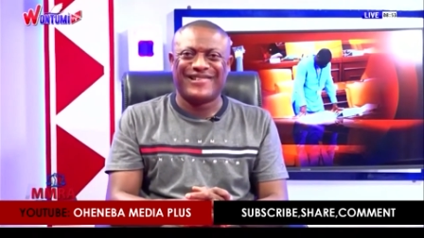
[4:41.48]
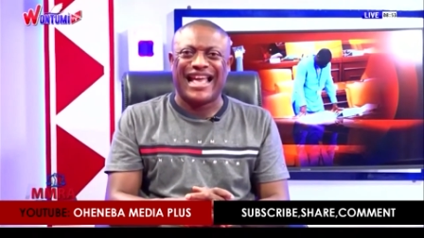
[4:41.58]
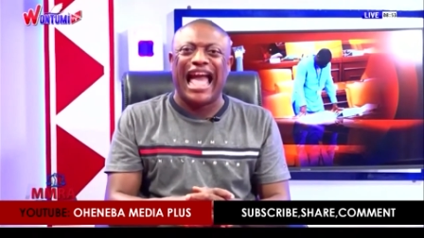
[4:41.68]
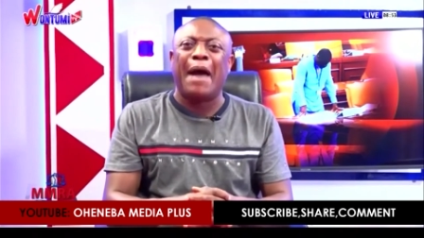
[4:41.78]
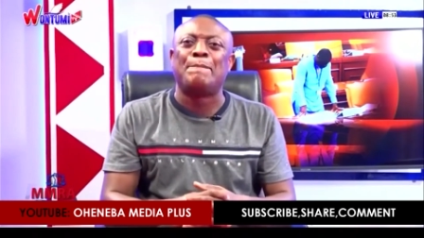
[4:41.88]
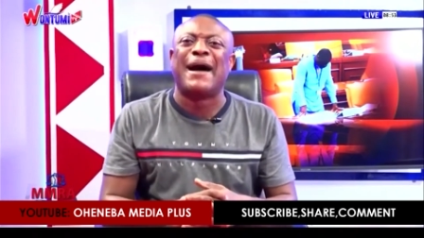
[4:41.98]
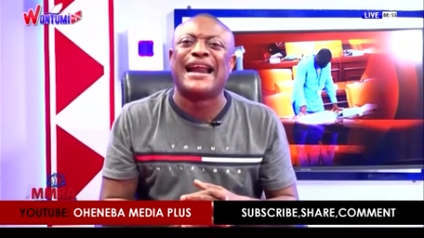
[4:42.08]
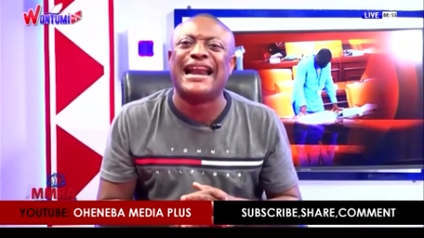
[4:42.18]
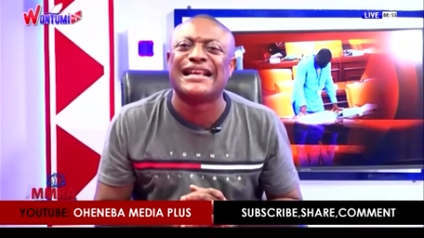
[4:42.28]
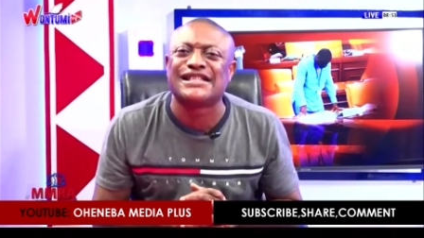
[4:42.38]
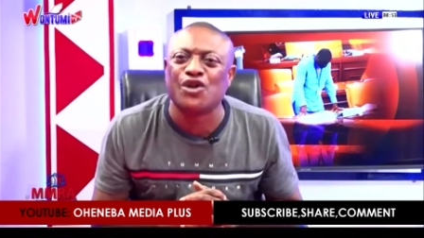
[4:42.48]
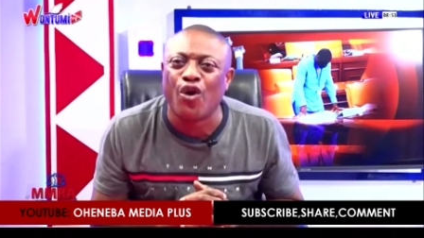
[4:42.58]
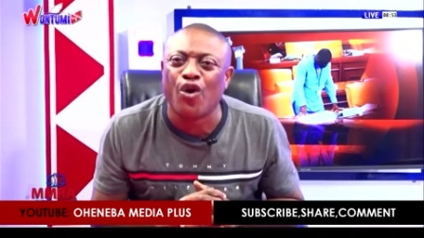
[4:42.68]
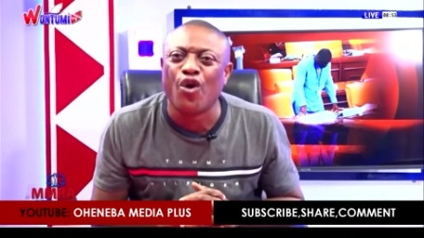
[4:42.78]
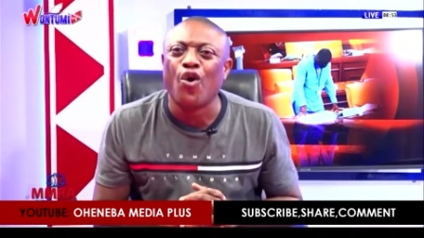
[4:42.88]
A panelist,
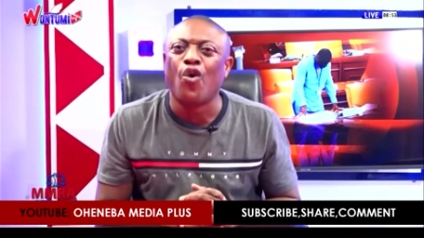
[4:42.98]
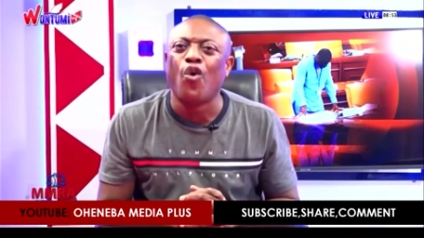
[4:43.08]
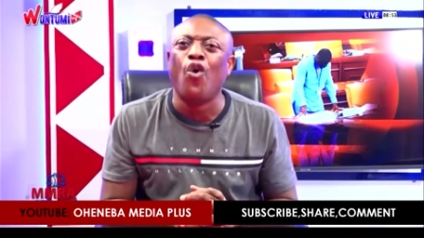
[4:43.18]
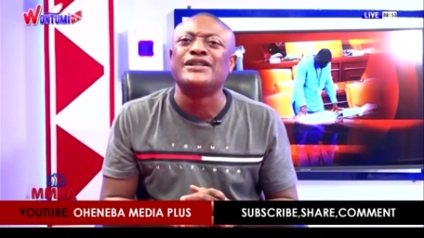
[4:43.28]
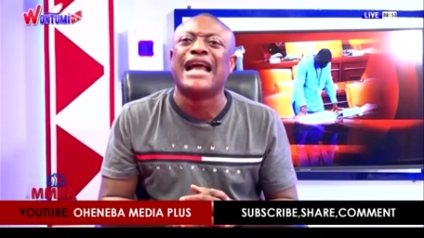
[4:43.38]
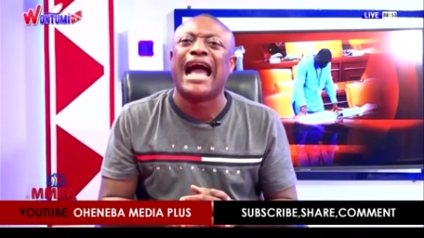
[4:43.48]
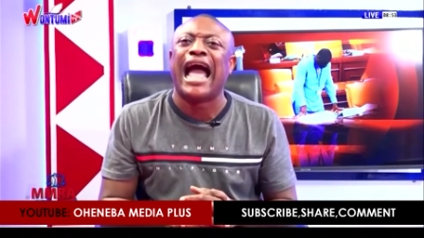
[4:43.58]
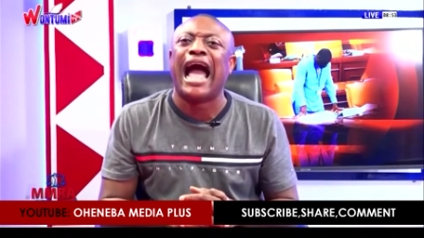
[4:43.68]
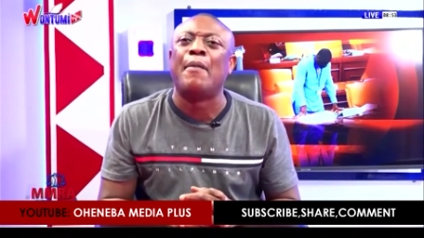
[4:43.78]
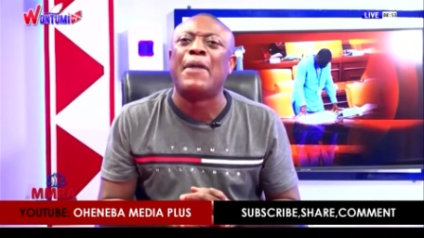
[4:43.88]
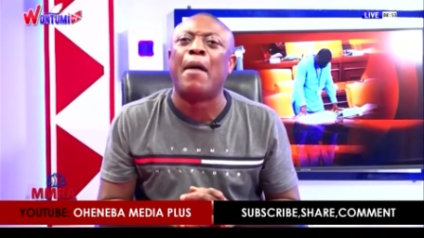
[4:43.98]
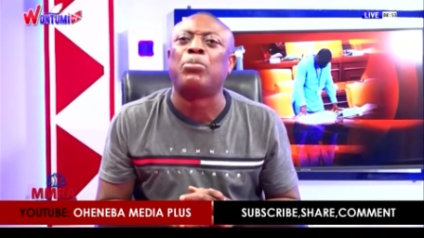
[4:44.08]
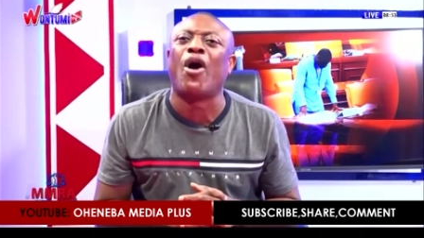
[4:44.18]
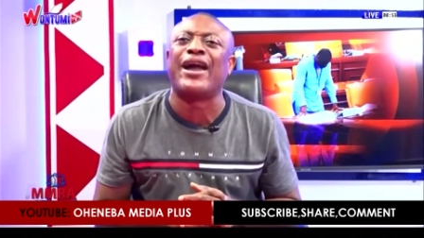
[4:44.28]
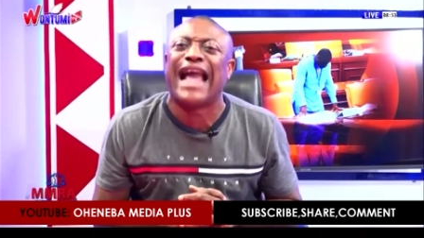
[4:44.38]
no, only an
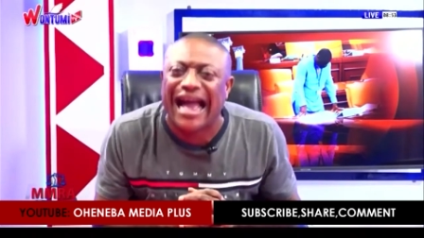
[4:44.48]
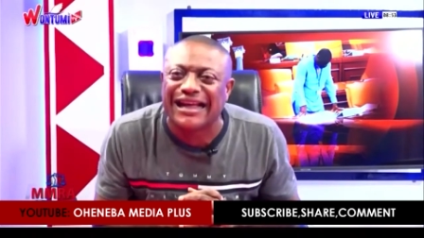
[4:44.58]
employer.